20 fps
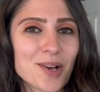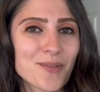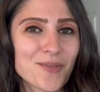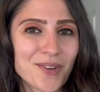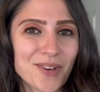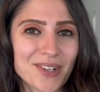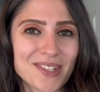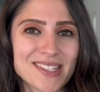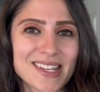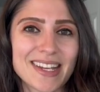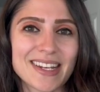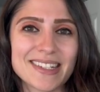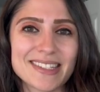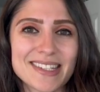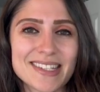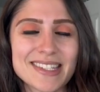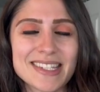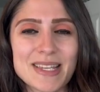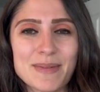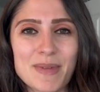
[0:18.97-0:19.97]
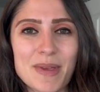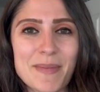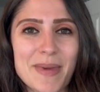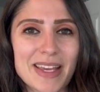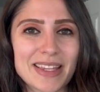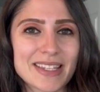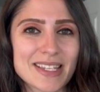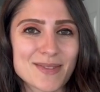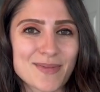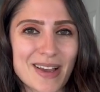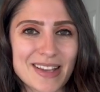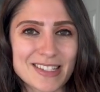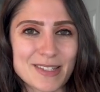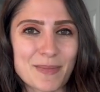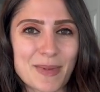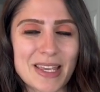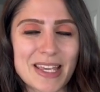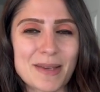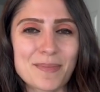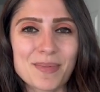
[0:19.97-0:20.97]
if you're excited to see me make this
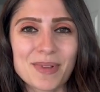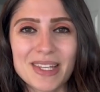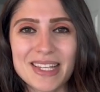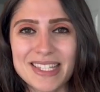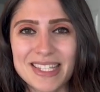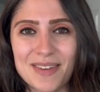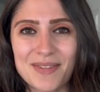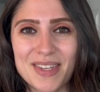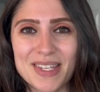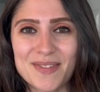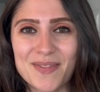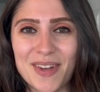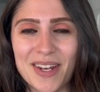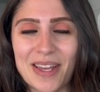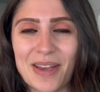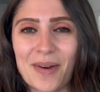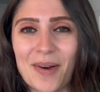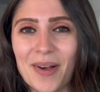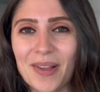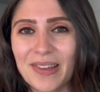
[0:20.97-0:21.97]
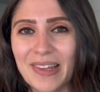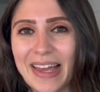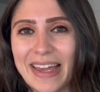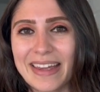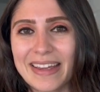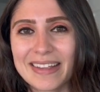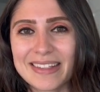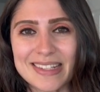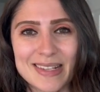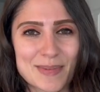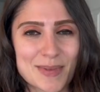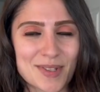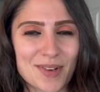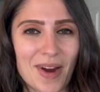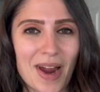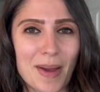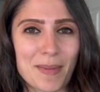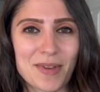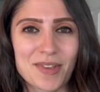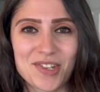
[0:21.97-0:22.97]
recipe, please give this video a like,
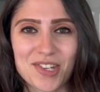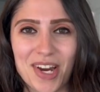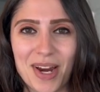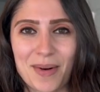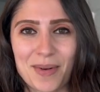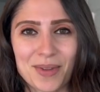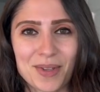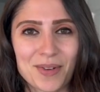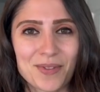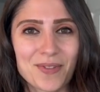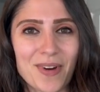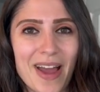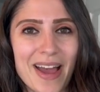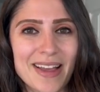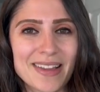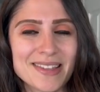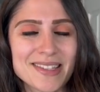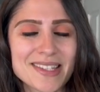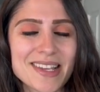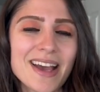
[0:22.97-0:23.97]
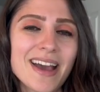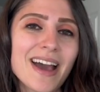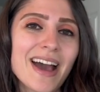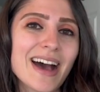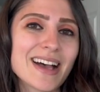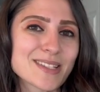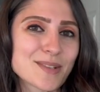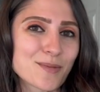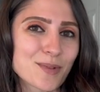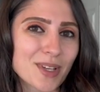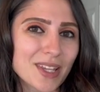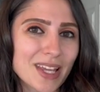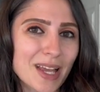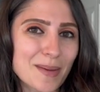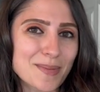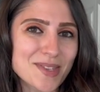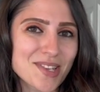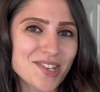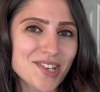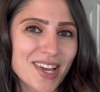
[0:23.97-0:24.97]
subscribe, and share it with your friends, as it really
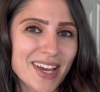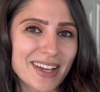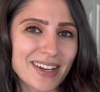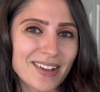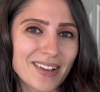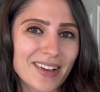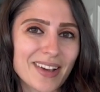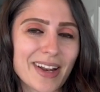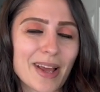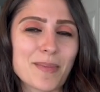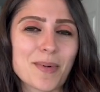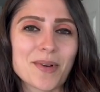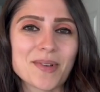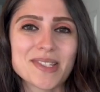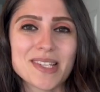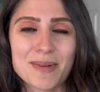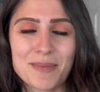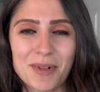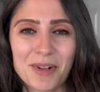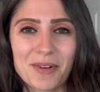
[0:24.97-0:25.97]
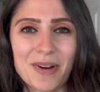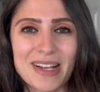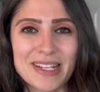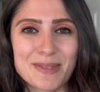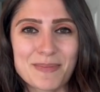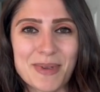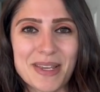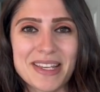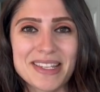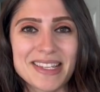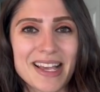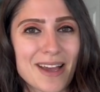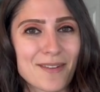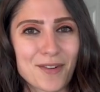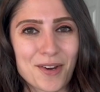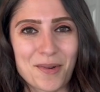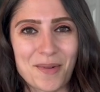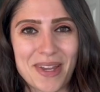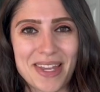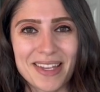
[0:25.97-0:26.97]
helps the channel and I post similar recipes
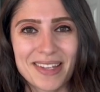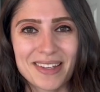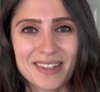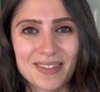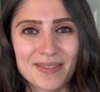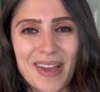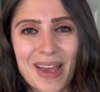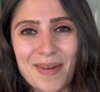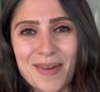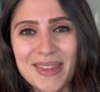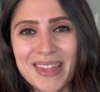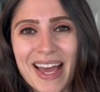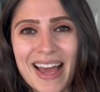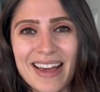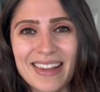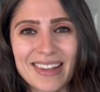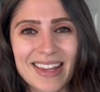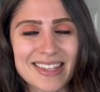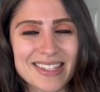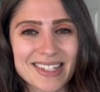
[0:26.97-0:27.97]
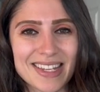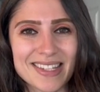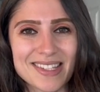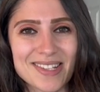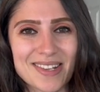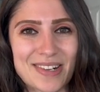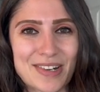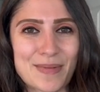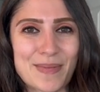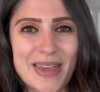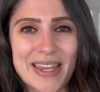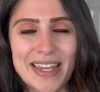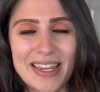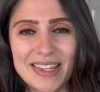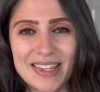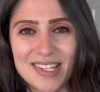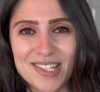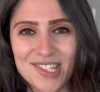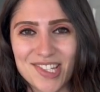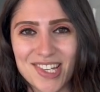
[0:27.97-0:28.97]
every week. And with that, let's get started
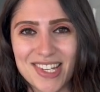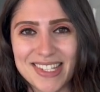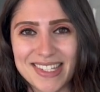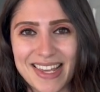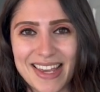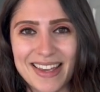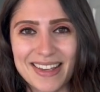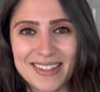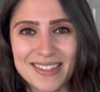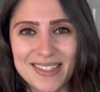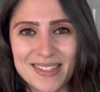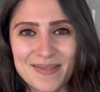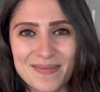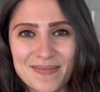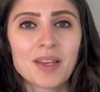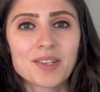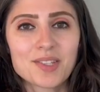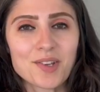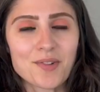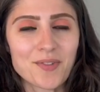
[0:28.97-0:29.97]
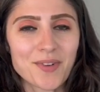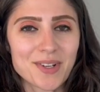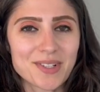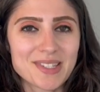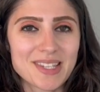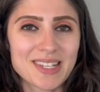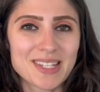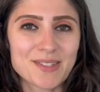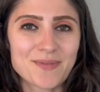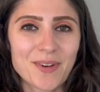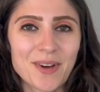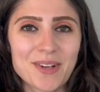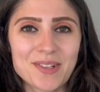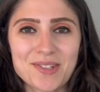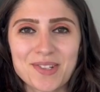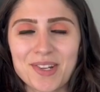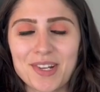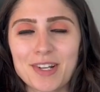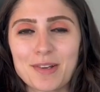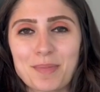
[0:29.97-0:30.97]
making these cheesecakes. So first things first,
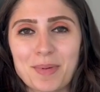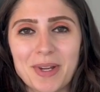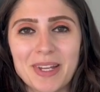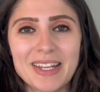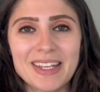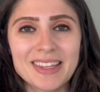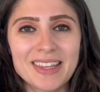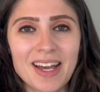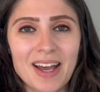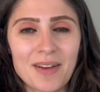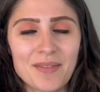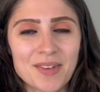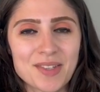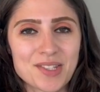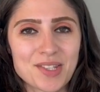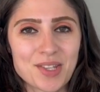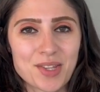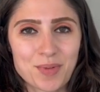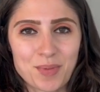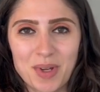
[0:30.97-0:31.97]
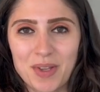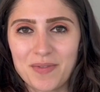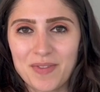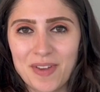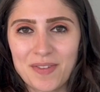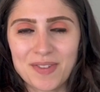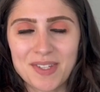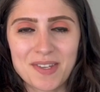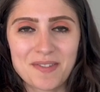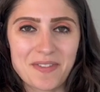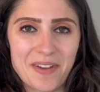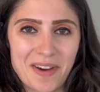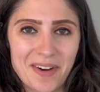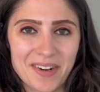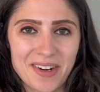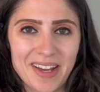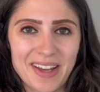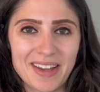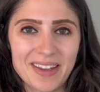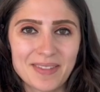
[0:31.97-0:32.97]
you're gonna preheat the oven to 350
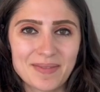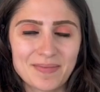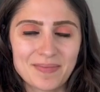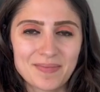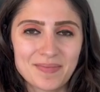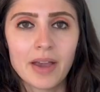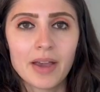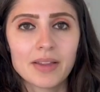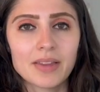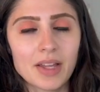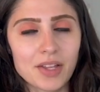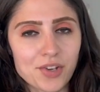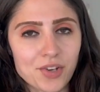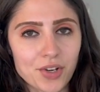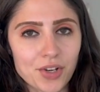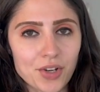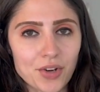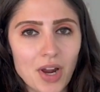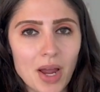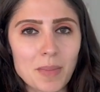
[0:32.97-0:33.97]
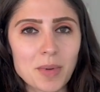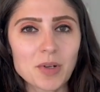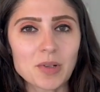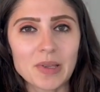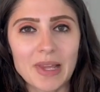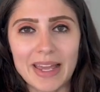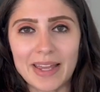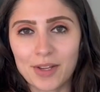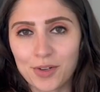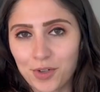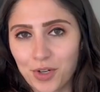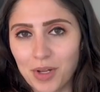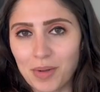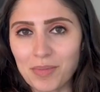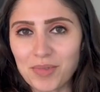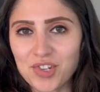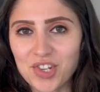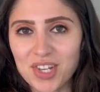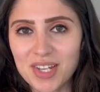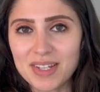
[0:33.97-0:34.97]
Fahrenheit. Then you're gonna grab your light
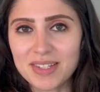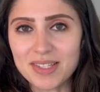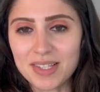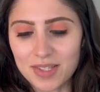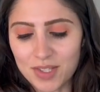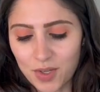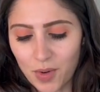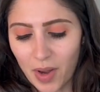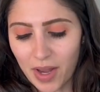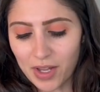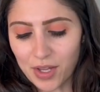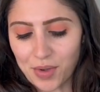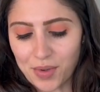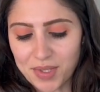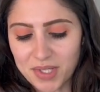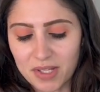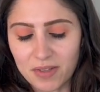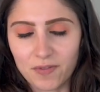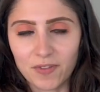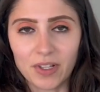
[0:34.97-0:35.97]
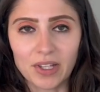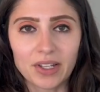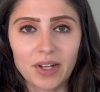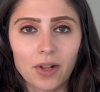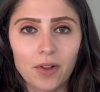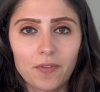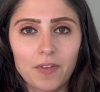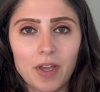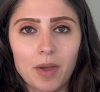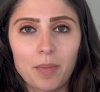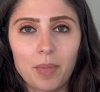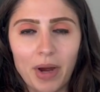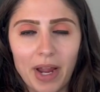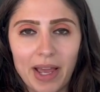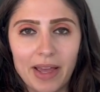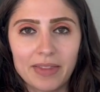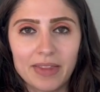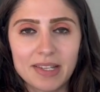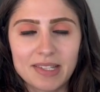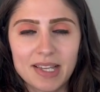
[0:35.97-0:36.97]
cream cheese. So I used Philadelphia
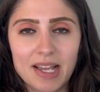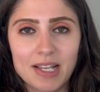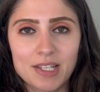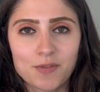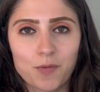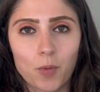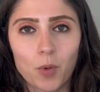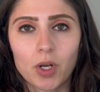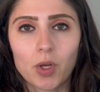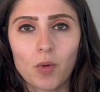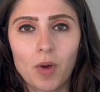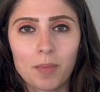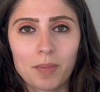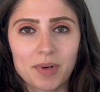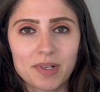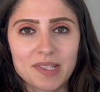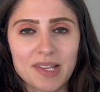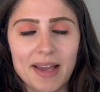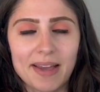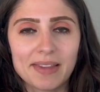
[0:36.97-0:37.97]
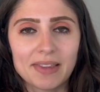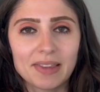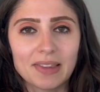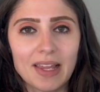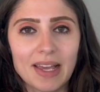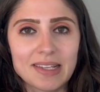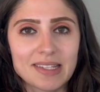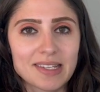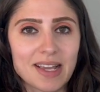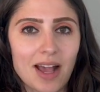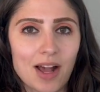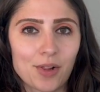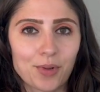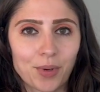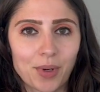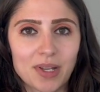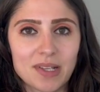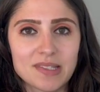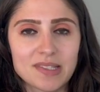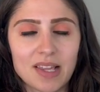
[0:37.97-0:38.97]
brand. This has 41% less
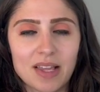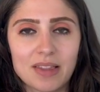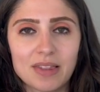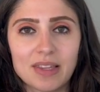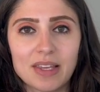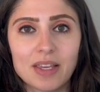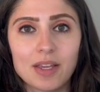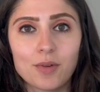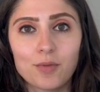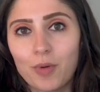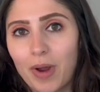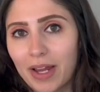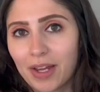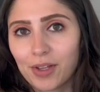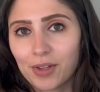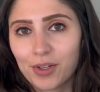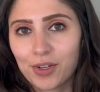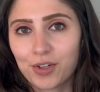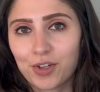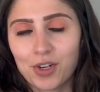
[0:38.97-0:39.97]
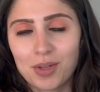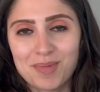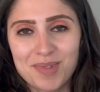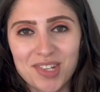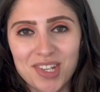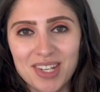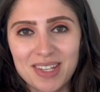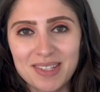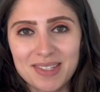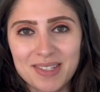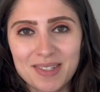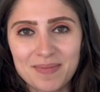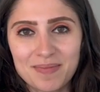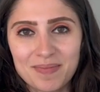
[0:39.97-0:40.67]
calories than the regular cream cheese.